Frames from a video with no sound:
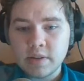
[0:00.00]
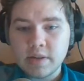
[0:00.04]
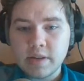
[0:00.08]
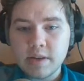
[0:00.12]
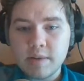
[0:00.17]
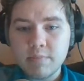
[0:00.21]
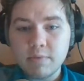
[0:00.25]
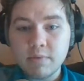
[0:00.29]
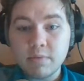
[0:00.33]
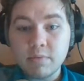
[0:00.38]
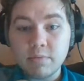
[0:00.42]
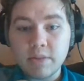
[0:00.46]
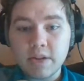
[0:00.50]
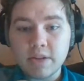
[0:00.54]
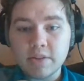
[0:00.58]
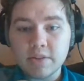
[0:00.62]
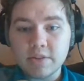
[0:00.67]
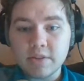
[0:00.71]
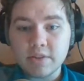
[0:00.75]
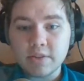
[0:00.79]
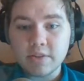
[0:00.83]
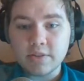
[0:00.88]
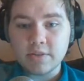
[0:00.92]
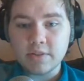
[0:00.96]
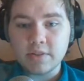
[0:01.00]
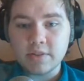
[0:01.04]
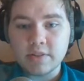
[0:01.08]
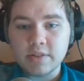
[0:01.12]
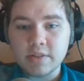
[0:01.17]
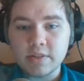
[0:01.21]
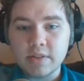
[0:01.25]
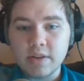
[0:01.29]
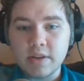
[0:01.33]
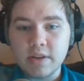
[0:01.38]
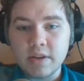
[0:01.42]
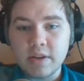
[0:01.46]
Light blue mages, as you can
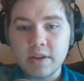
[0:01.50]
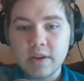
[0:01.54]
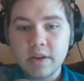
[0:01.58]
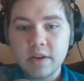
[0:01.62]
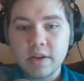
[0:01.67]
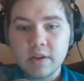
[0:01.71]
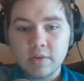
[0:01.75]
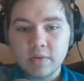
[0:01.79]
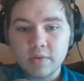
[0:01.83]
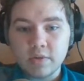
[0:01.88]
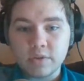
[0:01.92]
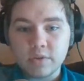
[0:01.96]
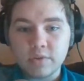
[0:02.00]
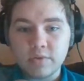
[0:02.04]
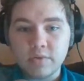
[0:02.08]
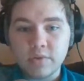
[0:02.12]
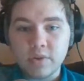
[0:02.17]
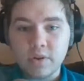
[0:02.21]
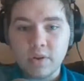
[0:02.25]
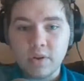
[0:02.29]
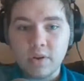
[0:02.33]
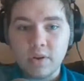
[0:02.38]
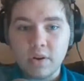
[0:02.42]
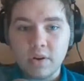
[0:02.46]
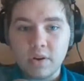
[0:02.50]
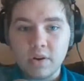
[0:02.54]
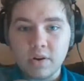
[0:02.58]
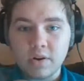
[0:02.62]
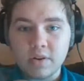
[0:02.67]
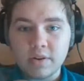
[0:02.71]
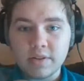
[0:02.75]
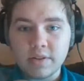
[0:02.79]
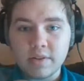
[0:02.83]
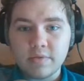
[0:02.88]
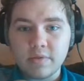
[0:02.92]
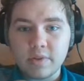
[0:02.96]
see, first of all,
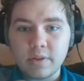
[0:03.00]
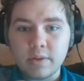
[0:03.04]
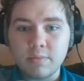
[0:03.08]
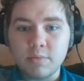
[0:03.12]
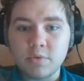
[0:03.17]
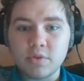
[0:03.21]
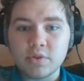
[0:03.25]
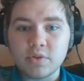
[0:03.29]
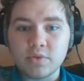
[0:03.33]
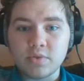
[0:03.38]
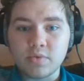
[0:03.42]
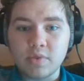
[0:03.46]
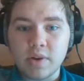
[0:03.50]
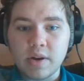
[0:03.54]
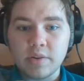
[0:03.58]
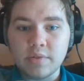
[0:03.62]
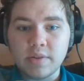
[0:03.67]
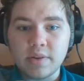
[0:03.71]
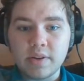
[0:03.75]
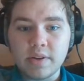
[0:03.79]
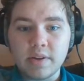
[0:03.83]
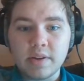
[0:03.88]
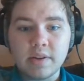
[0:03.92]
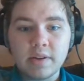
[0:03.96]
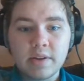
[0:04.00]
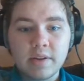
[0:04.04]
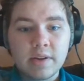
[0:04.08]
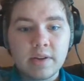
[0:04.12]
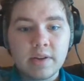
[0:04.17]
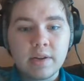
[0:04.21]
are definitely more surrounded